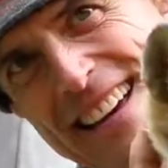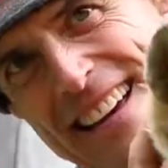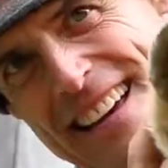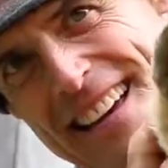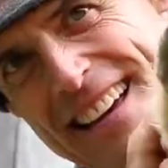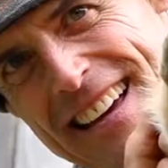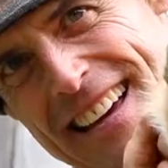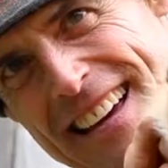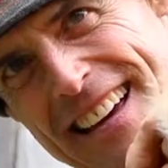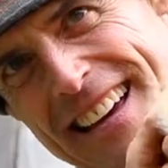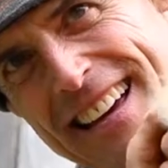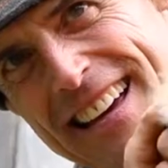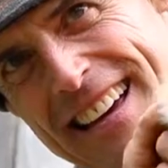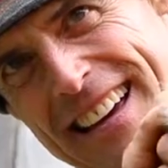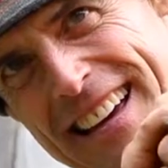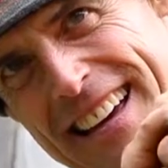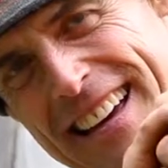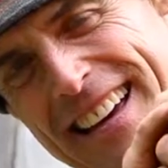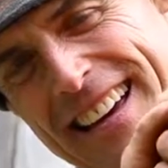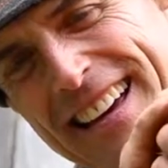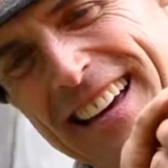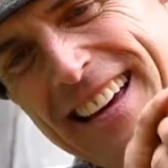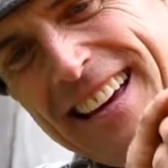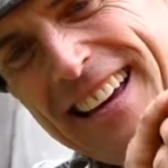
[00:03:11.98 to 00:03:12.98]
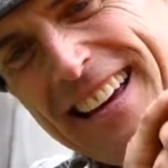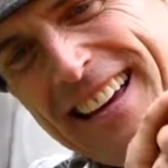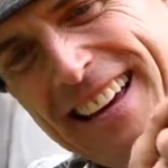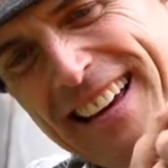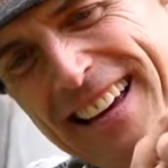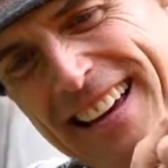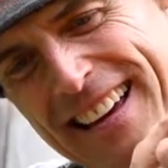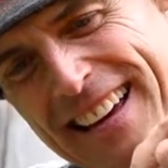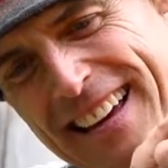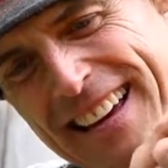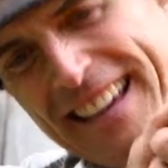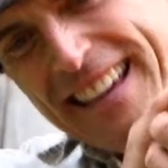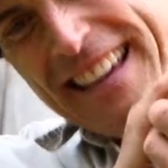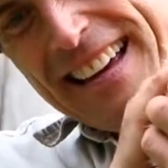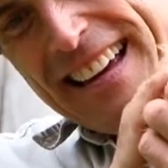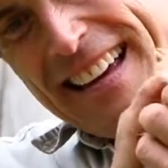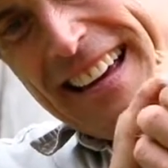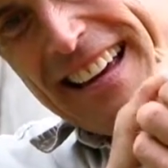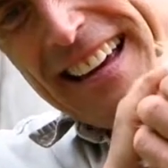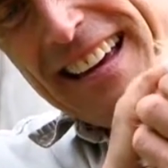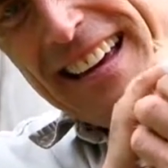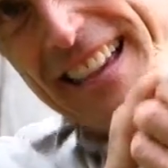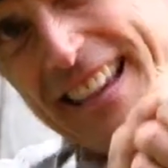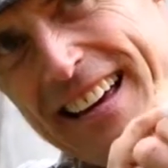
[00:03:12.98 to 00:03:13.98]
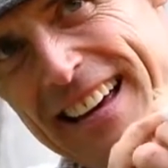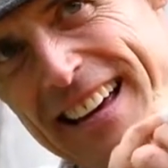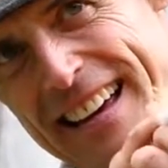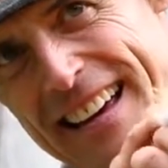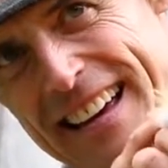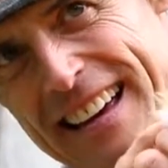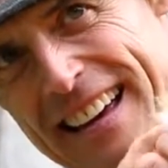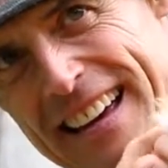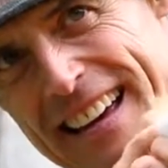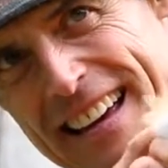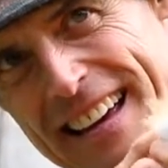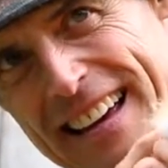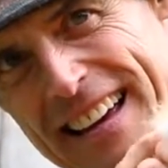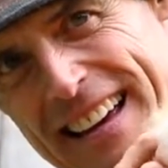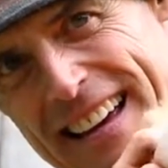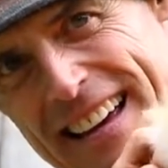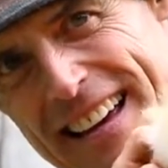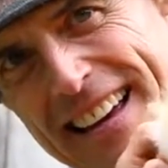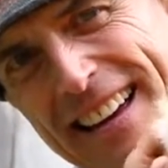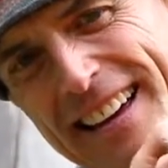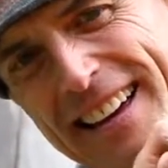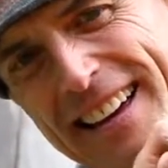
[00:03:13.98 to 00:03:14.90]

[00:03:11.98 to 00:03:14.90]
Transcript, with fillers: Well, they're fox calls that Steve taught